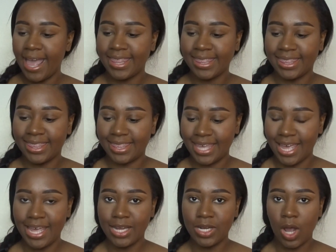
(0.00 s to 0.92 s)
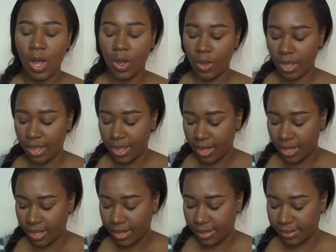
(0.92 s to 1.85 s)
And then
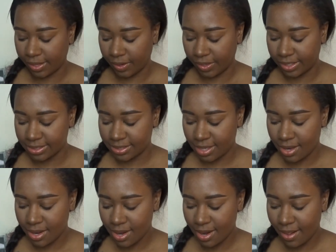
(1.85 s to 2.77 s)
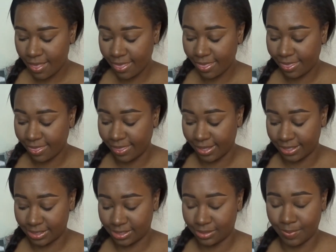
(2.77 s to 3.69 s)
there is
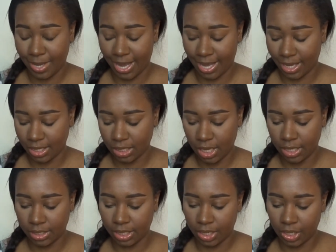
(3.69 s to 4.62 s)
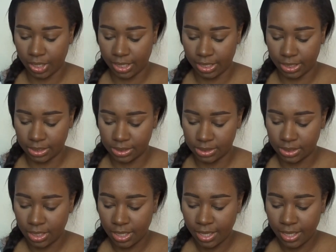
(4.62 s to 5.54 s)
this bag. And there
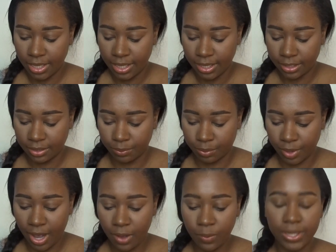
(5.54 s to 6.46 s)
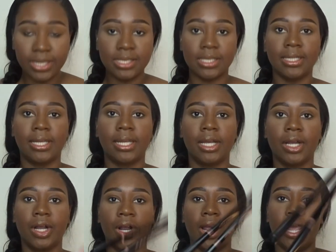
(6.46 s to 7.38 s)
is the brow wiz in
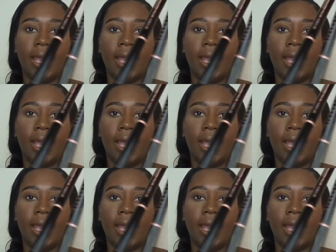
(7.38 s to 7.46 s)
here.